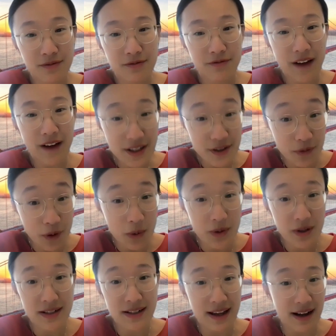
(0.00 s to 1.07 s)
fast
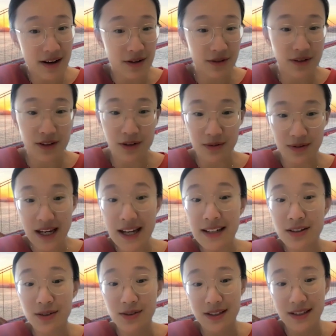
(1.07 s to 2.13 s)
forward now, 10
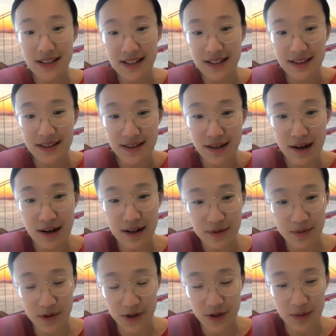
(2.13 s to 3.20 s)
years into his
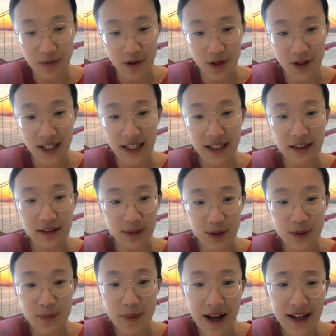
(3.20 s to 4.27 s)
entrepreneurship journey, he
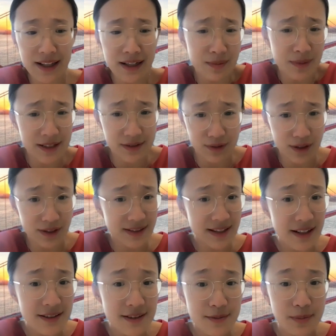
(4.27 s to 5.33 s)
looks back and it makes a lot of
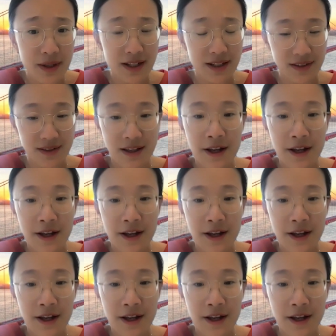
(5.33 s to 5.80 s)
sense because